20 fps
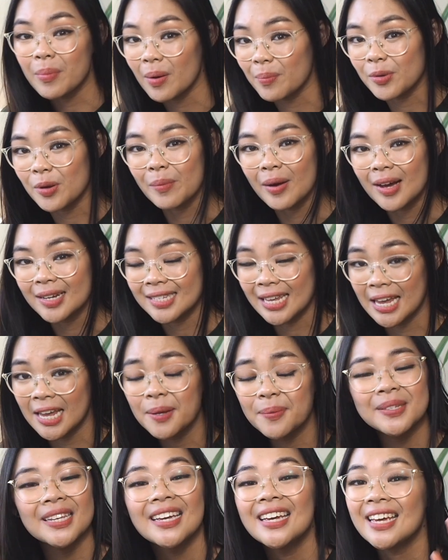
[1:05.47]
up your marks
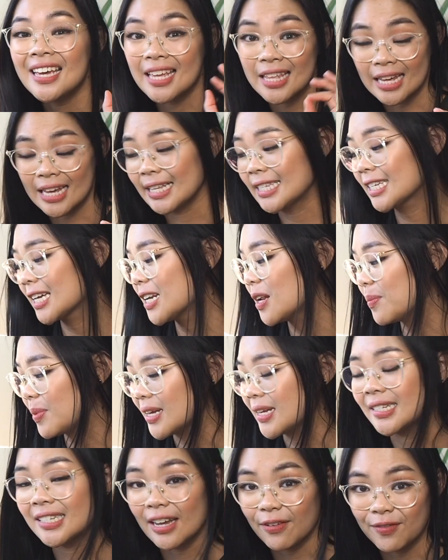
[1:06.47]
heaps, it's going to
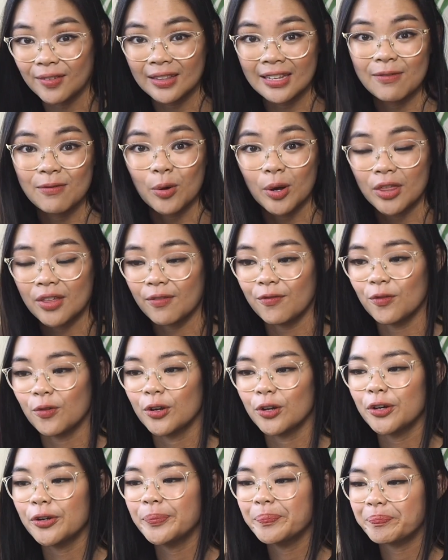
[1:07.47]
be definitely worth it for
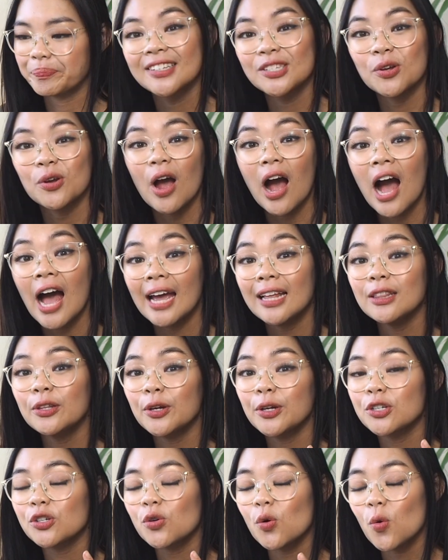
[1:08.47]
you. So I
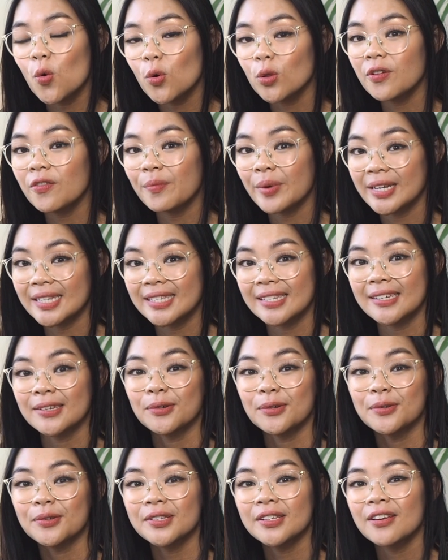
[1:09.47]
learned all of my
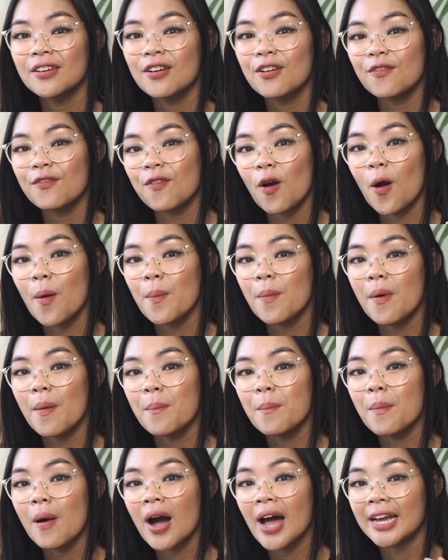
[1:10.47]
skills from
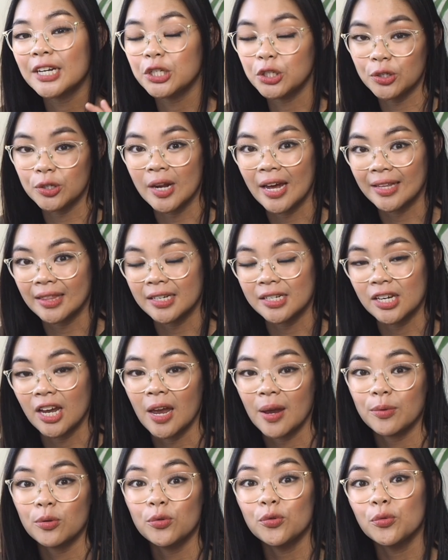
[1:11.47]
my tutor at the
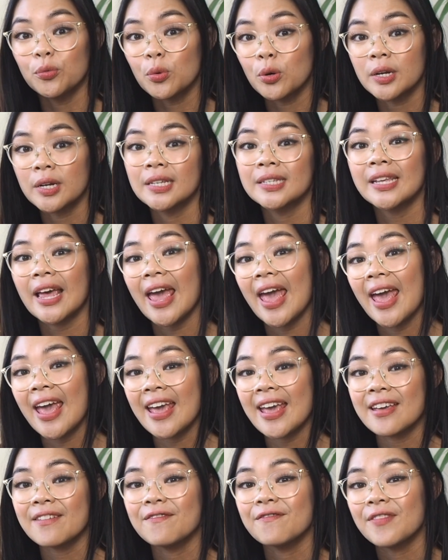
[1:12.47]
time, who was
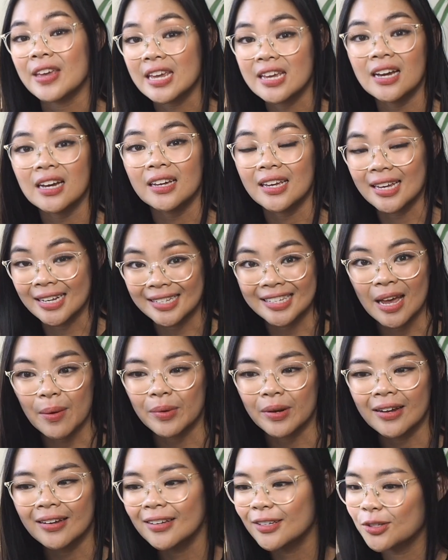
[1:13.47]
a VCA
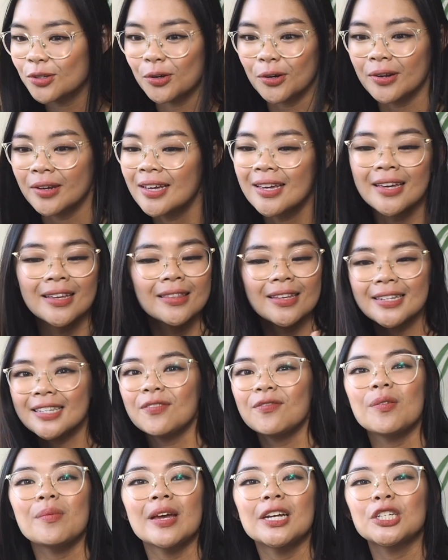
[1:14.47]
examiner. So this
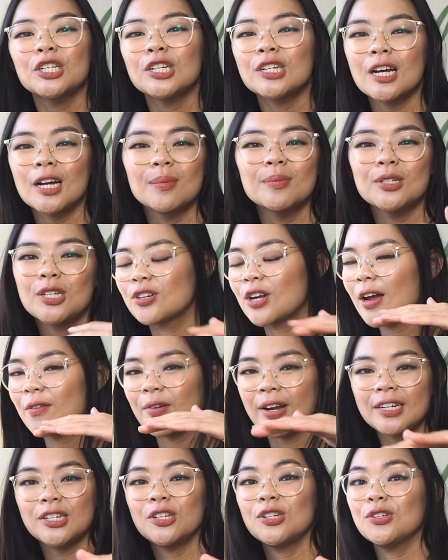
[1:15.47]
information comes
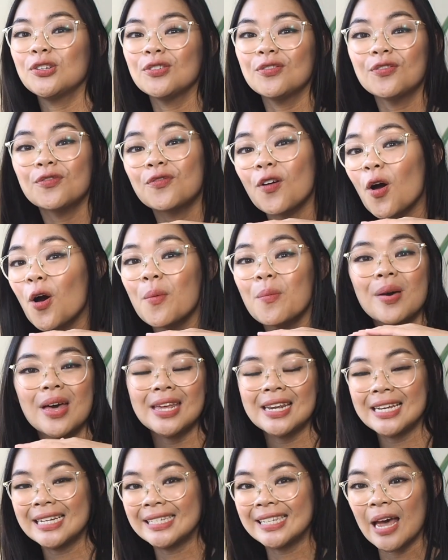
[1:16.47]
direct to you from
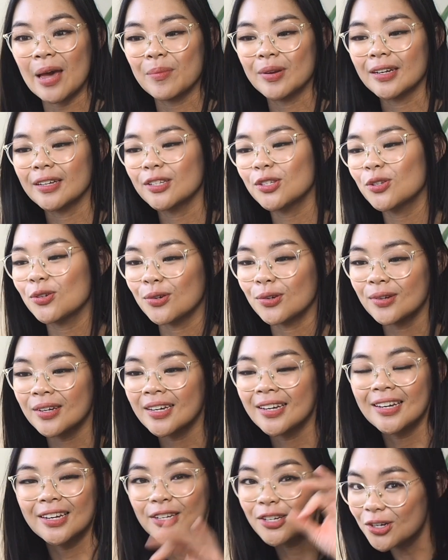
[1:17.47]
an examiner, so
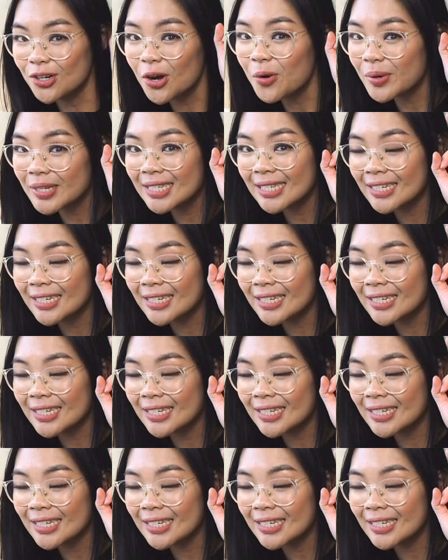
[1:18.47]
you know it's